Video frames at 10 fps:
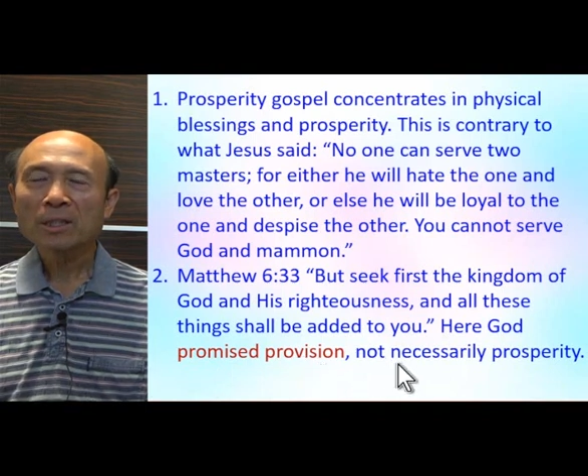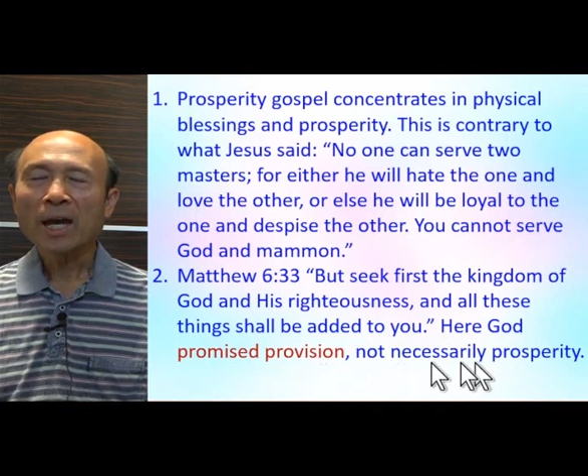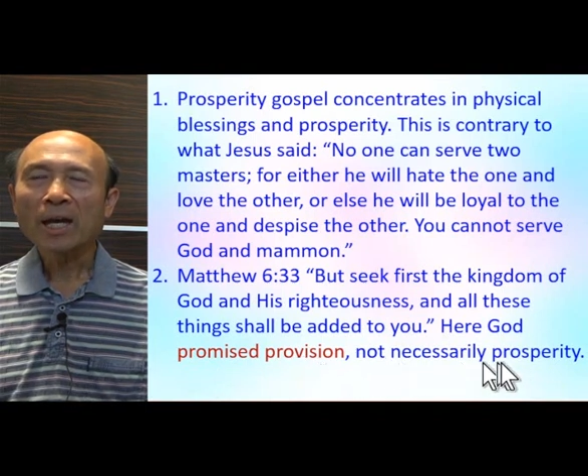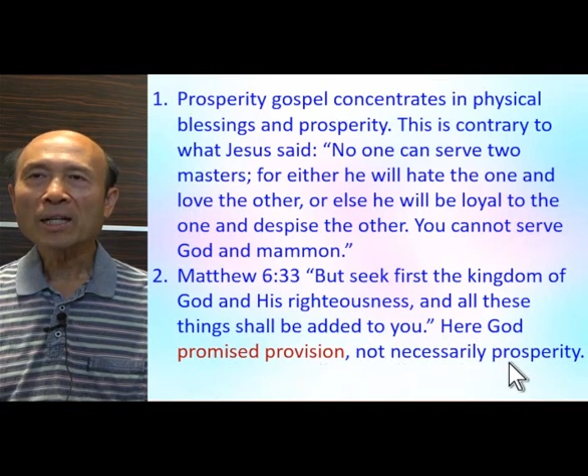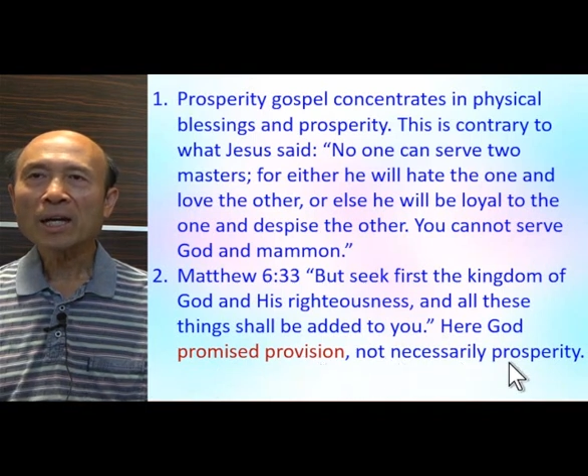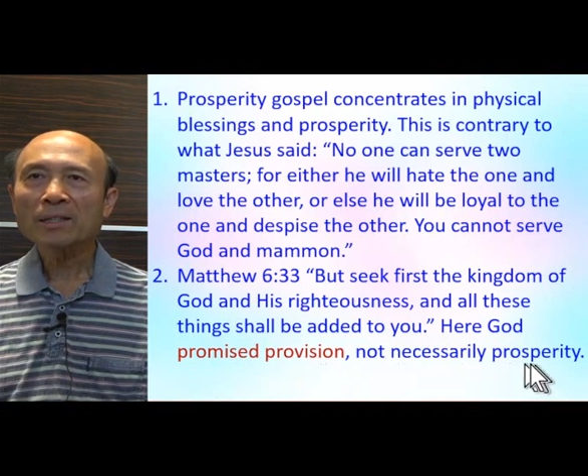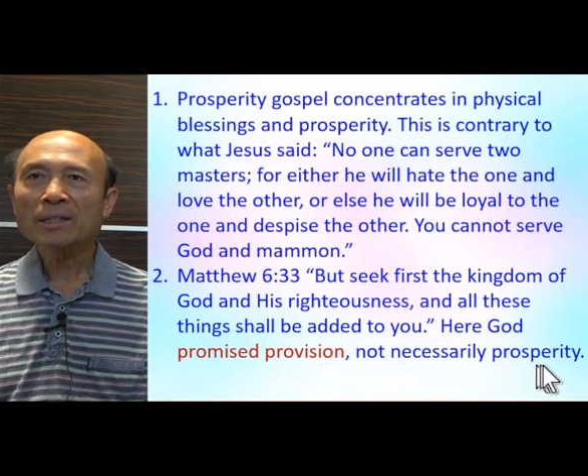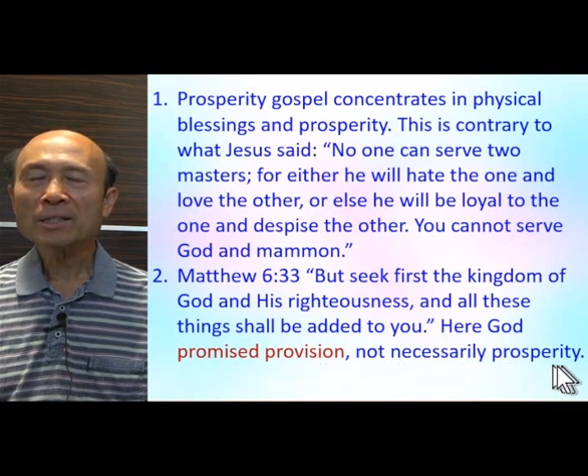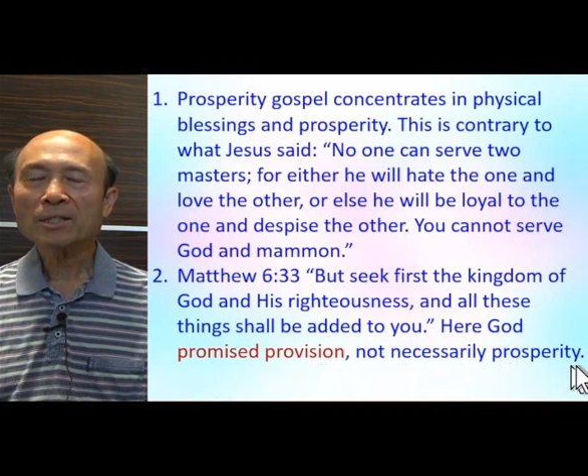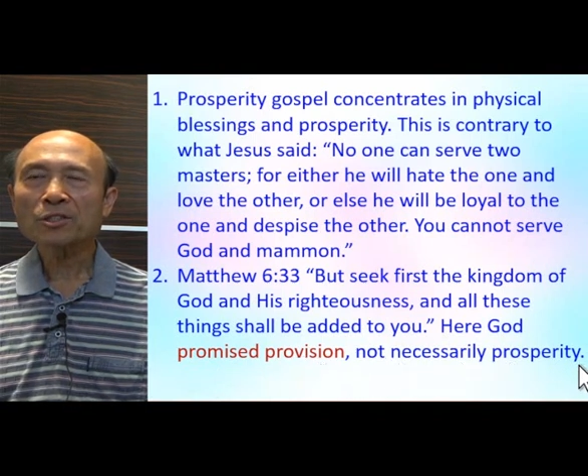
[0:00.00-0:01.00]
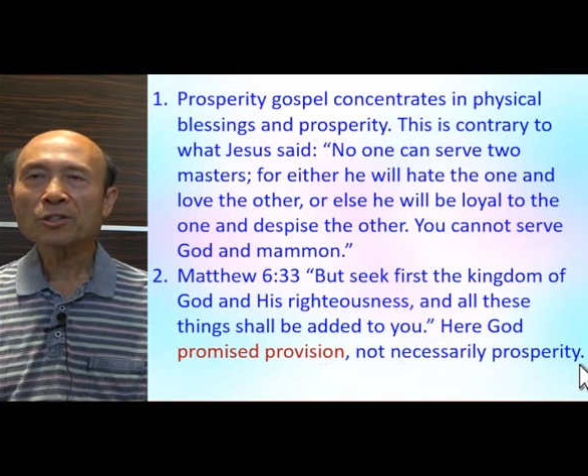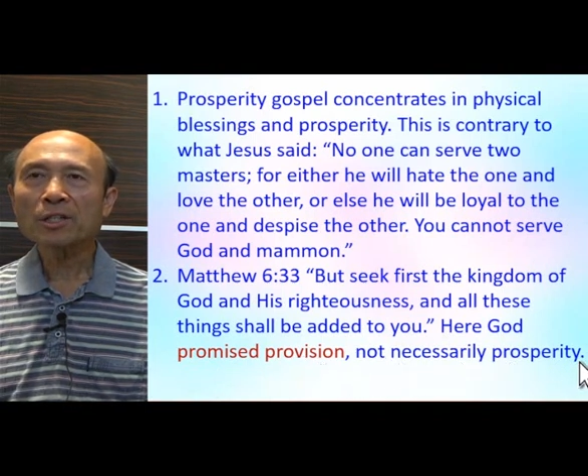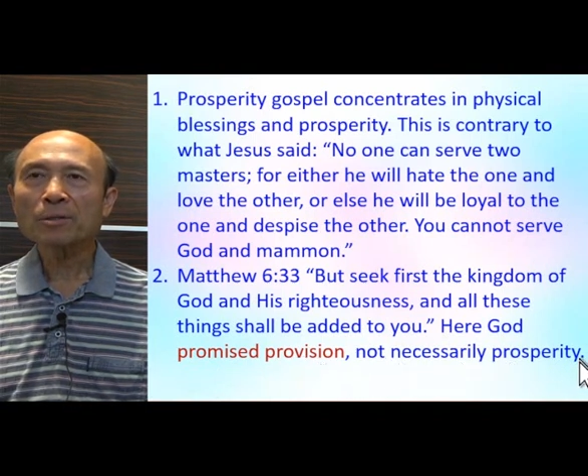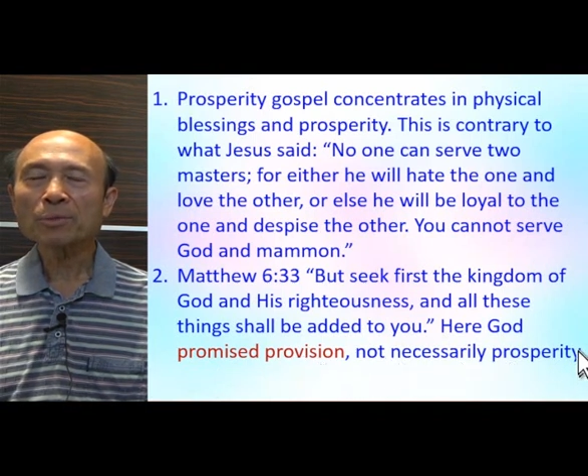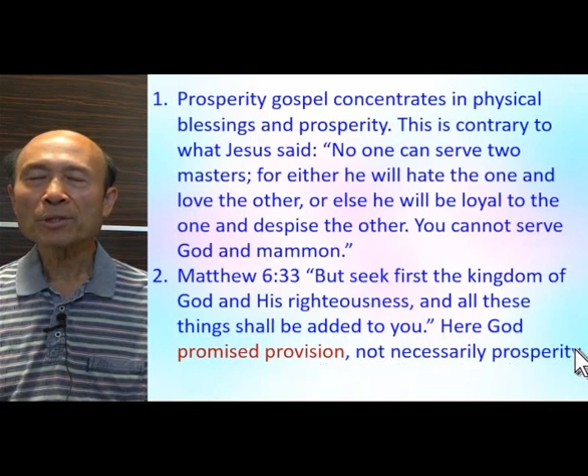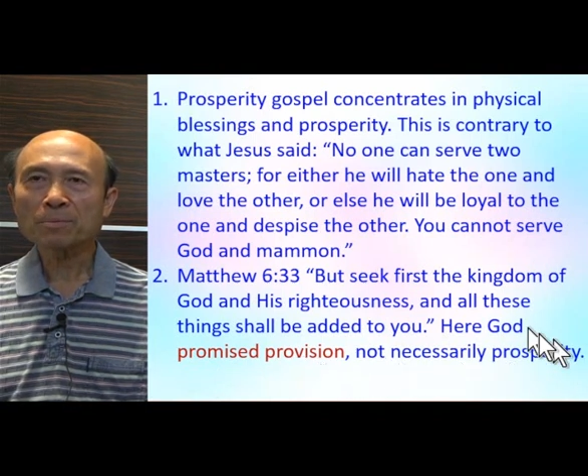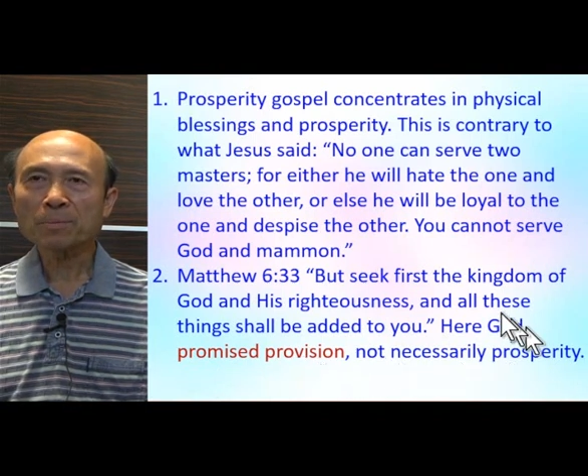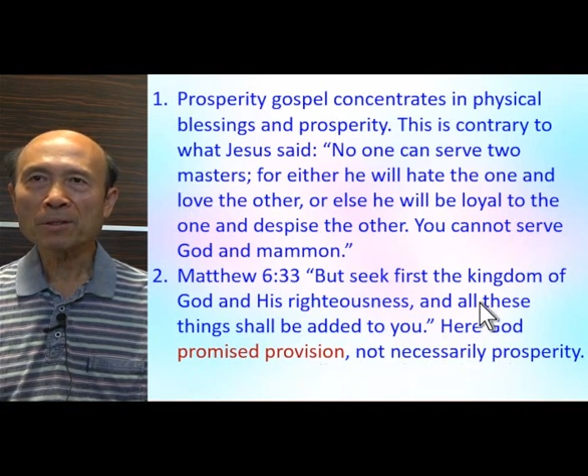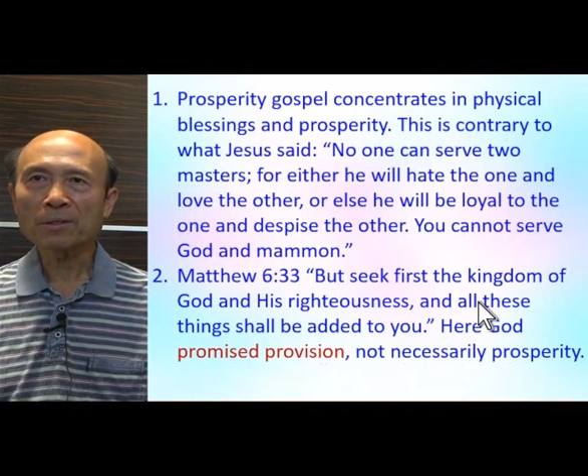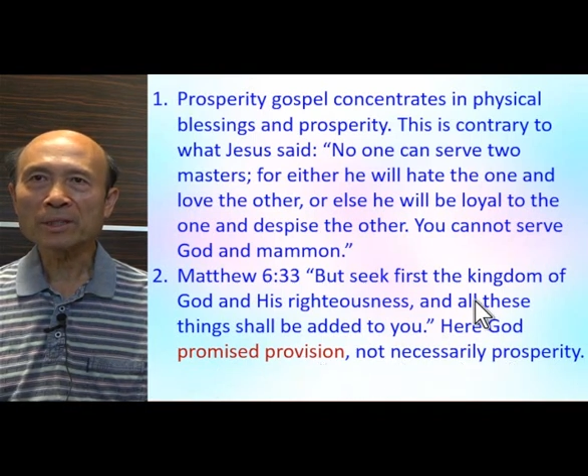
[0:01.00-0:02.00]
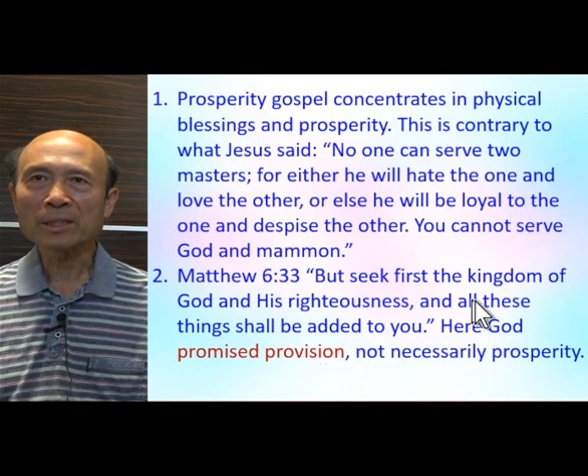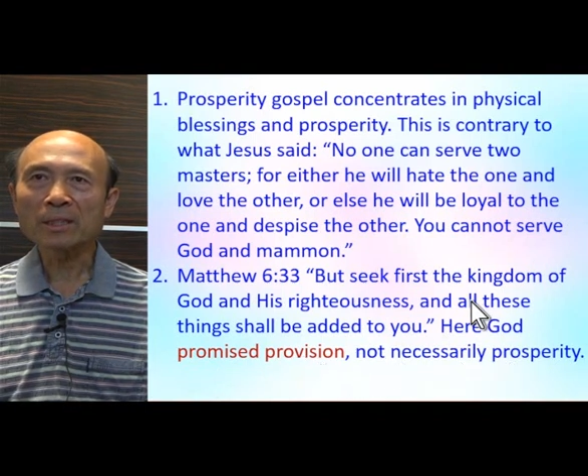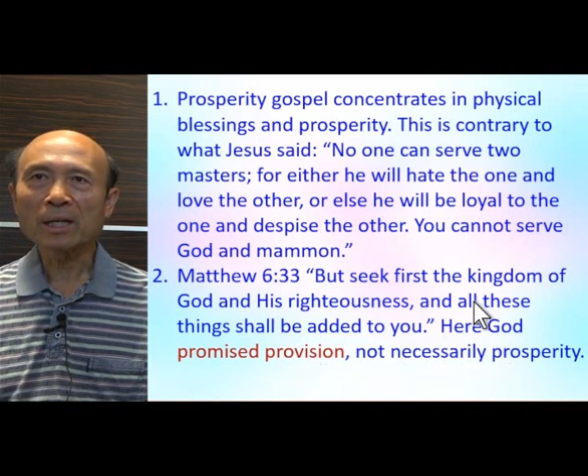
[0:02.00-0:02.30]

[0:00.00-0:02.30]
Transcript: and not necessary prosperity,